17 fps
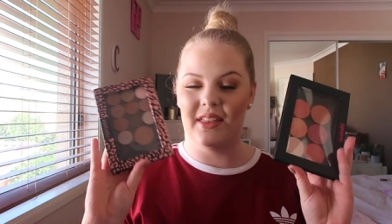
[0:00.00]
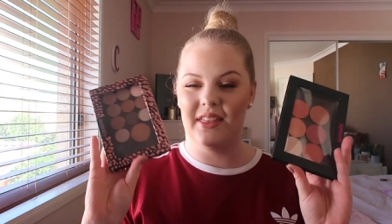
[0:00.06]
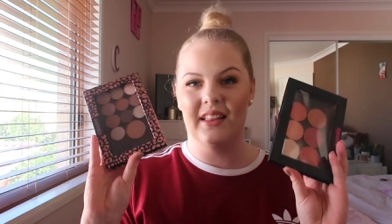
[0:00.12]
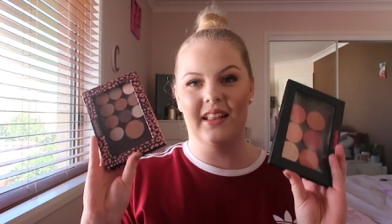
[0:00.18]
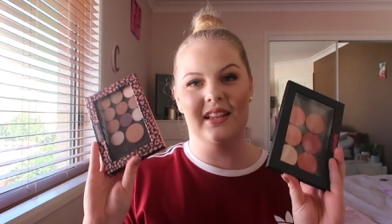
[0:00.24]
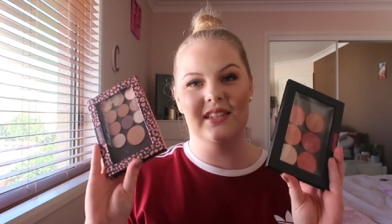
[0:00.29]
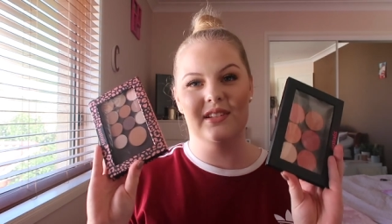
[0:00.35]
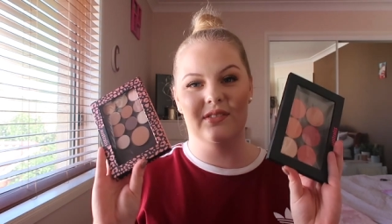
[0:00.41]
I
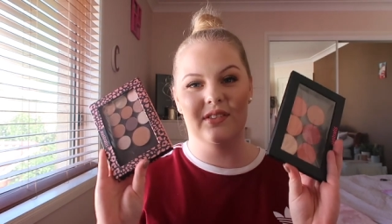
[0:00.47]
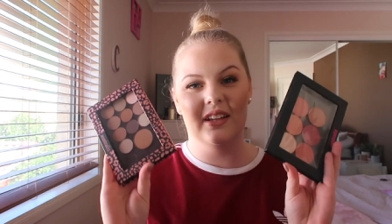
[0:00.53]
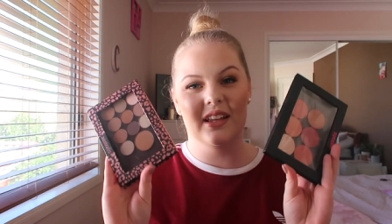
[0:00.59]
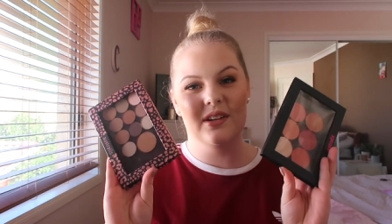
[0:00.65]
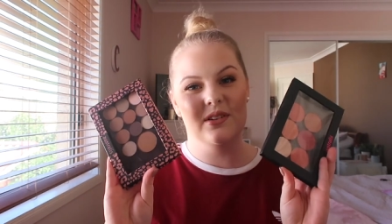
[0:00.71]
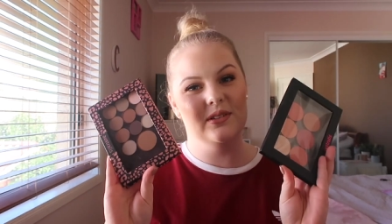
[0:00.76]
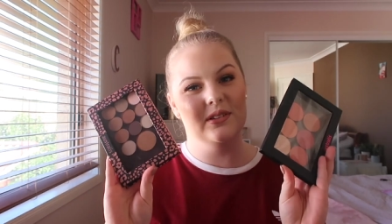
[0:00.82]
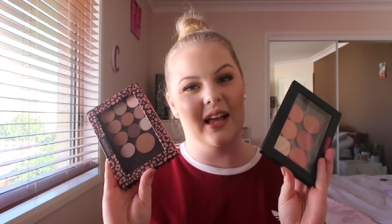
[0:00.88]
think that's a
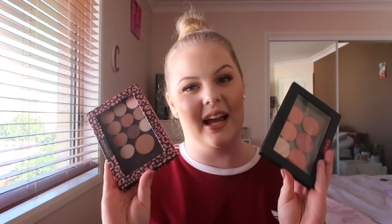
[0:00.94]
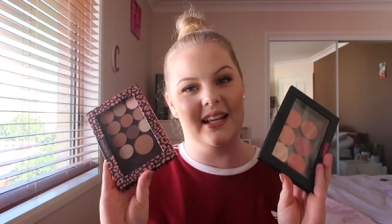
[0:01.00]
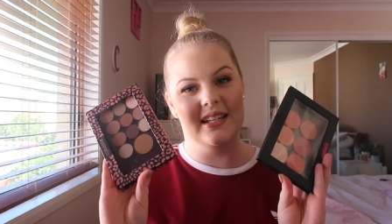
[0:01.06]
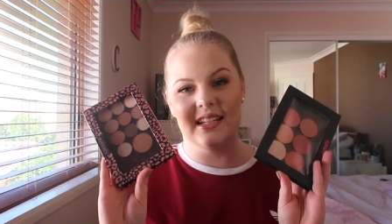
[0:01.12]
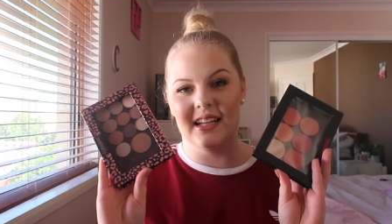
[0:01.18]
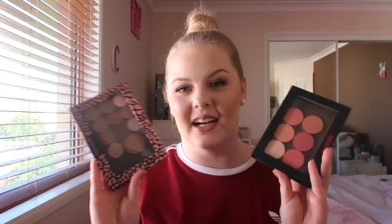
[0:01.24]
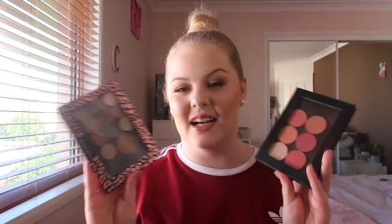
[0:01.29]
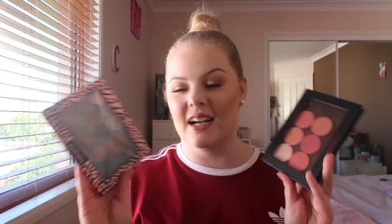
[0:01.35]
really cool
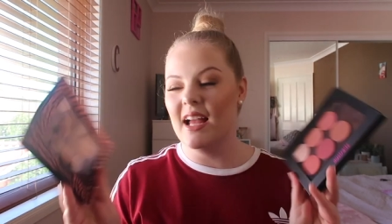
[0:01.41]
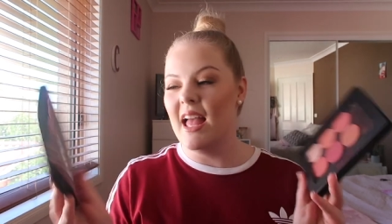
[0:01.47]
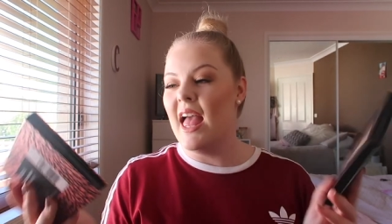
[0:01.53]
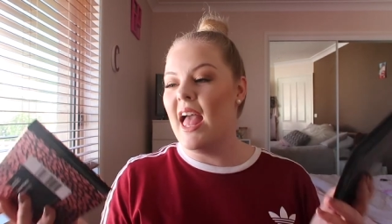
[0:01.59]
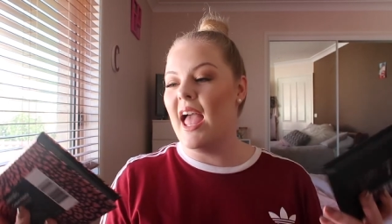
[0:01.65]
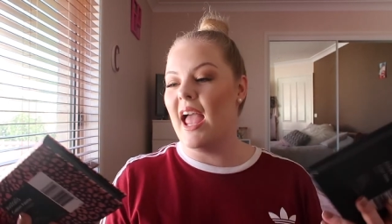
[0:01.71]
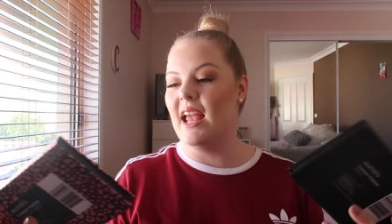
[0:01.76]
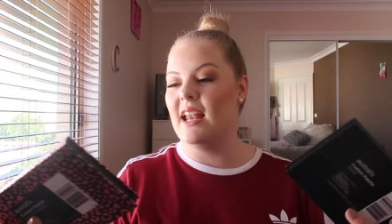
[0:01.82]
idea
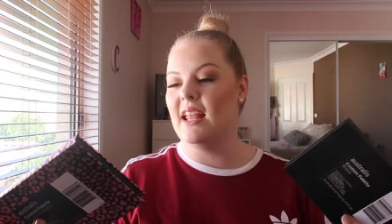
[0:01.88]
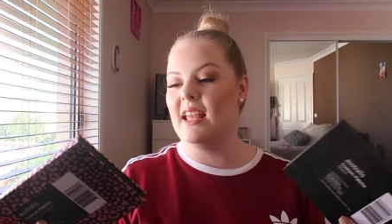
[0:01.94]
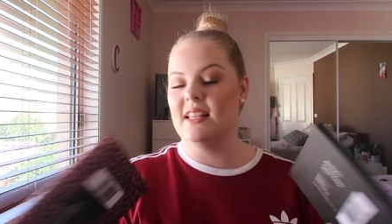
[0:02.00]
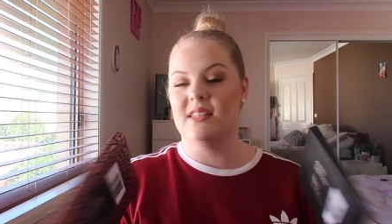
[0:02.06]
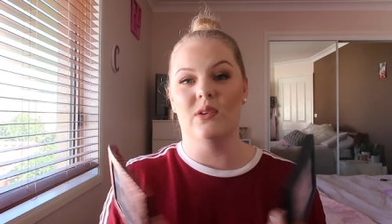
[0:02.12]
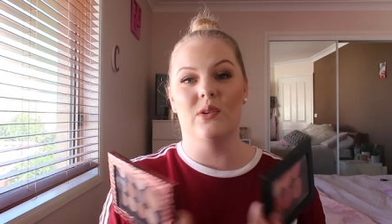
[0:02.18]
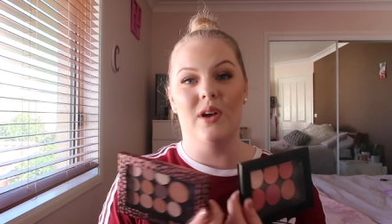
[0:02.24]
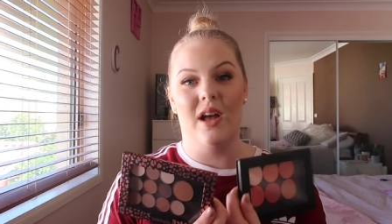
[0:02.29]
and
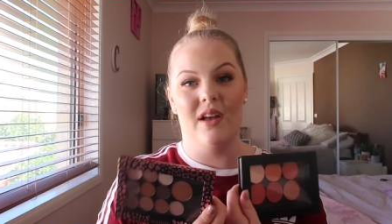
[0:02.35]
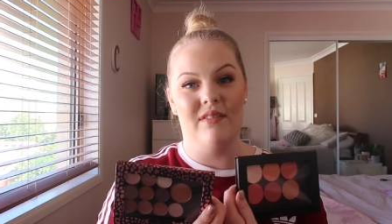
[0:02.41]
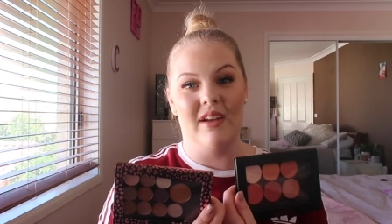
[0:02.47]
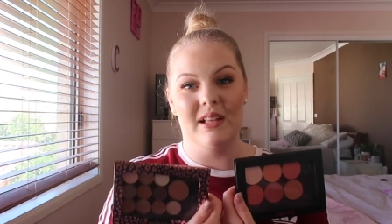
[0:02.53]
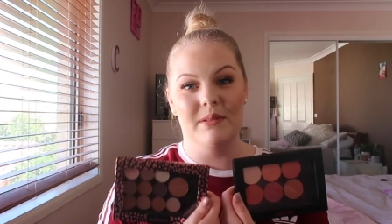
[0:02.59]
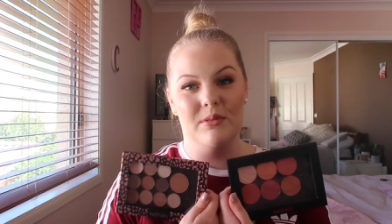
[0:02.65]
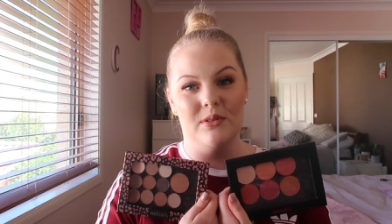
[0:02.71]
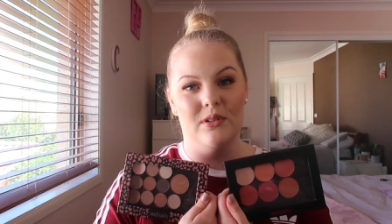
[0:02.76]
it's
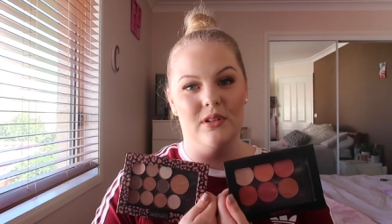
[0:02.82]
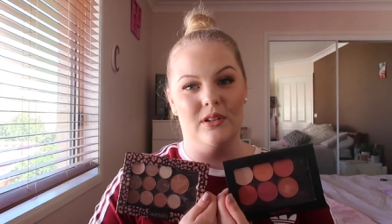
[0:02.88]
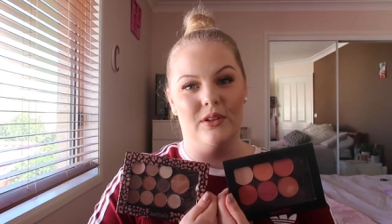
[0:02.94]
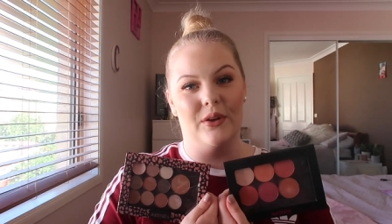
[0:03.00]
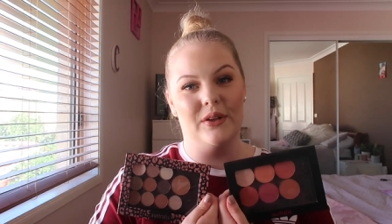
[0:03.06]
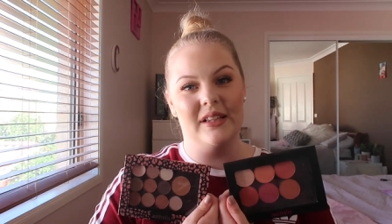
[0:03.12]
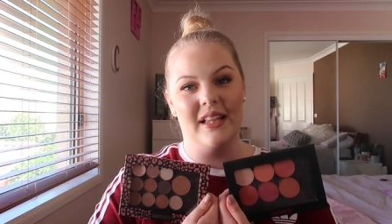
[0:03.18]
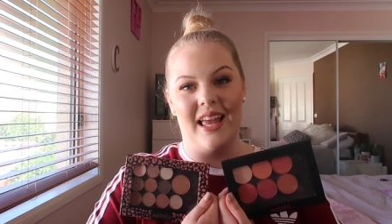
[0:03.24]
available
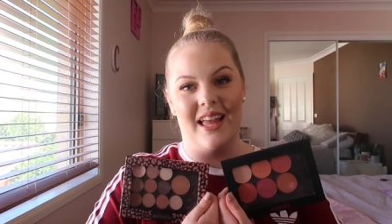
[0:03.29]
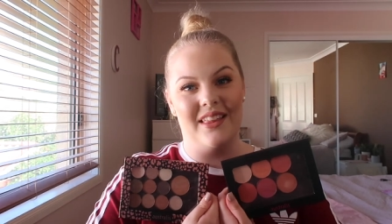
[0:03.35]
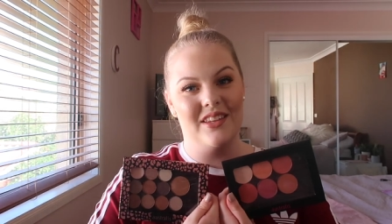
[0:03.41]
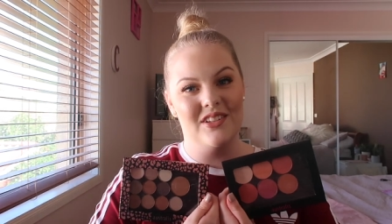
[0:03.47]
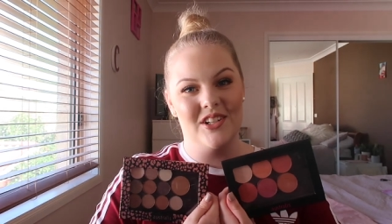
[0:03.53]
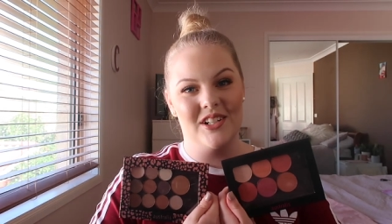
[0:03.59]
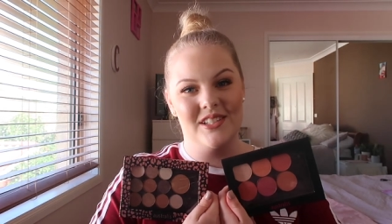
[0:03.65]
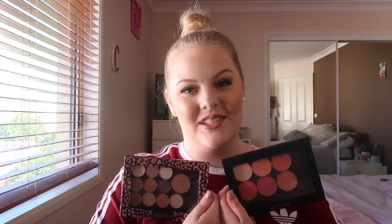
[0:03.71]
locally at
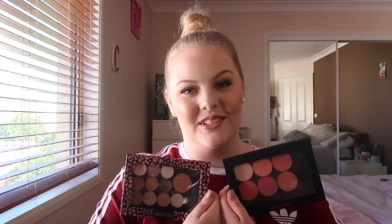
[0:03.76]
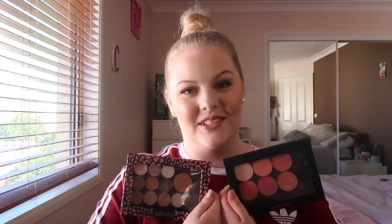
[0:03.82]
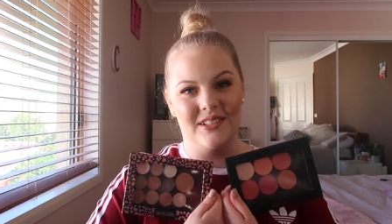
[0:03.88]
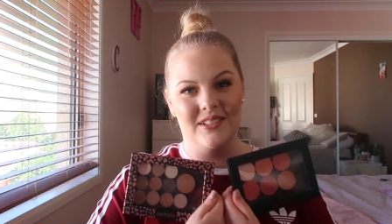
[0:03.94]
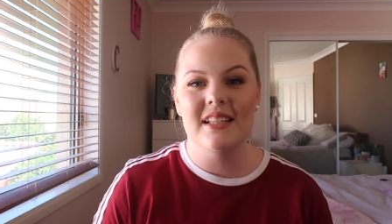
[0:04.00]
the drugstore.